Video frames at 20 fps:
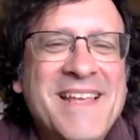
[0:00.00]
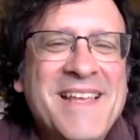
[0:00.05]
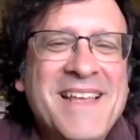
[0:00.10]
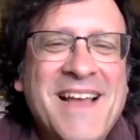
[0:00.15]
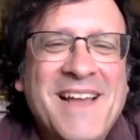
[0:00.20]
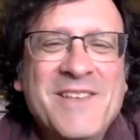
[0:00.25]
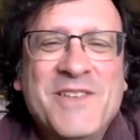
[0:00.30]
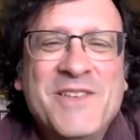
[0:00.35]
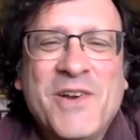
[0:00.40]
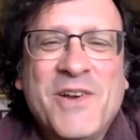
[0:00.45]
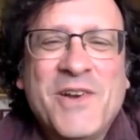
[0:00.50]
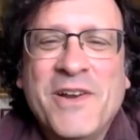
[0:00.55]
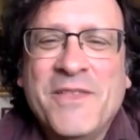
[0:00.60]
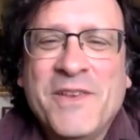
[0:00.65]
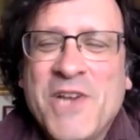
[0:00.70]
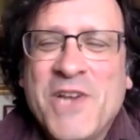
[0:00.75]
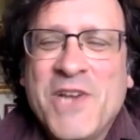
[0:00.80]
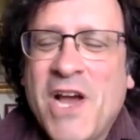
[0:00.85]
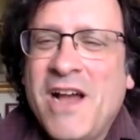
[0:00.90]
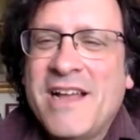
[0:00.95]
the
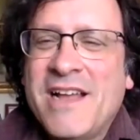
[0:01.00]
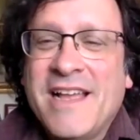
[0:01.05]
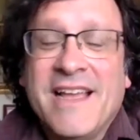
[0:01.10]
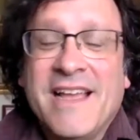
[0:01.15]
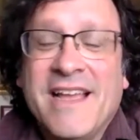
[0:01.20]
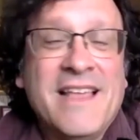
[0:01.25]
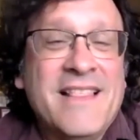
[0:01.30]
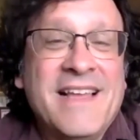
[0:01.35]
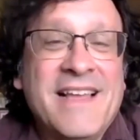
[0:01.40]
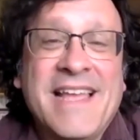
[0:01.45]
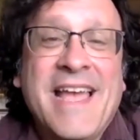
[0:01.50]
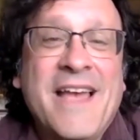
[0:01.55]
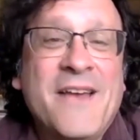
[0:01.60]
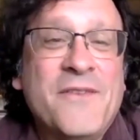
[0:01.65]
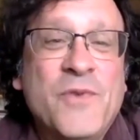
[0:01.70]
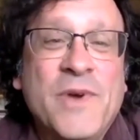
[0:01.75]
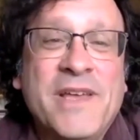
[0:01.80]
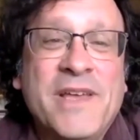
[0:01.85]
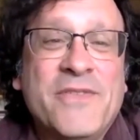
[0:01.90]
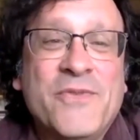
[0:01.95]
talk. I got like
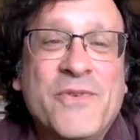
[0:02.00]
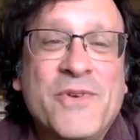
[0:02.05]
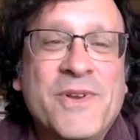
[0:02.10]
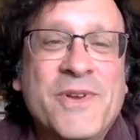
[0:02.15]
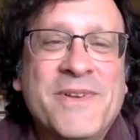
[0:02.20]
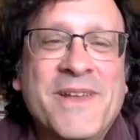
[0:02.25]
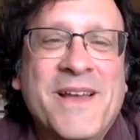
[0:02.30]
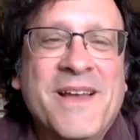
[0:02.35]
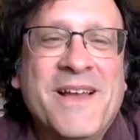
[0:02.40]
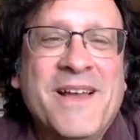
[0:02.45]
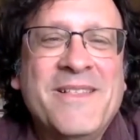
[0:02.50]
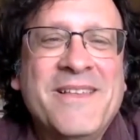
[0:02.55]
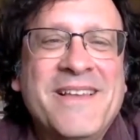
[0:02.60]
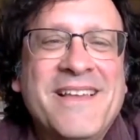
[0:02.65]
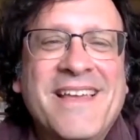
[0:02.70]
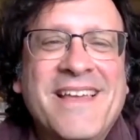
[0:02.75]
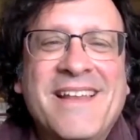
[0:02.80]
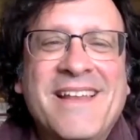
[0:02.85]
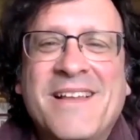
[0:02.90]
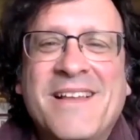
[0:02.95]
halfway through it. Now I only
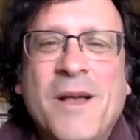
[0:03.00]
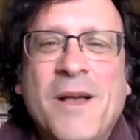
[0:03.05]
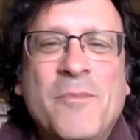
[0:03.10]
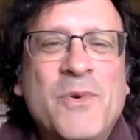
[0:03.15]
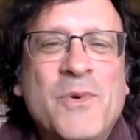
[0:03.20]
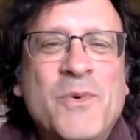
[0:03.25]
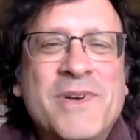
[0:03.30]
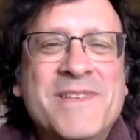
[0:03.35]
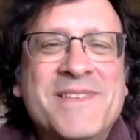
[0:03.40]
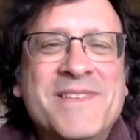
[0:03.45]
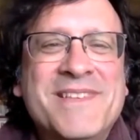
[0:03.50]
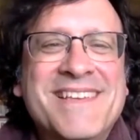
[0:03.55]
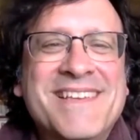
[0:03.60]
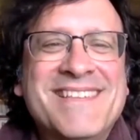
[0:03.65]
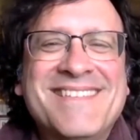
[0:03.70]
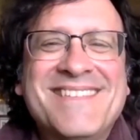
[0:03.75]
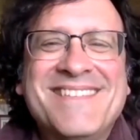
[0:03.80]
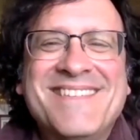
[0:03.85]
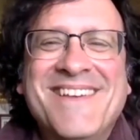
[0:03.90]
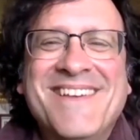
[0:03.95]
got a couple words in.
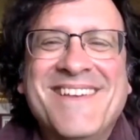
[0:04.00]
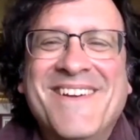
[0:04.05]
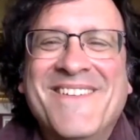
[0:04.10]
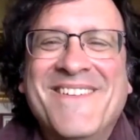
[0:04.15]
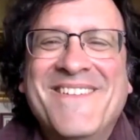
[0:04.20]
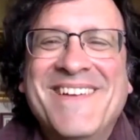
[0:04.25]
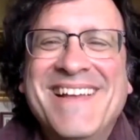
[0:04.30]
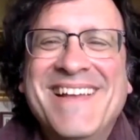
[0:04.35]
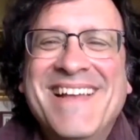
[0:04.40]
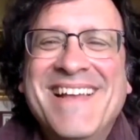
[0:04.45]
So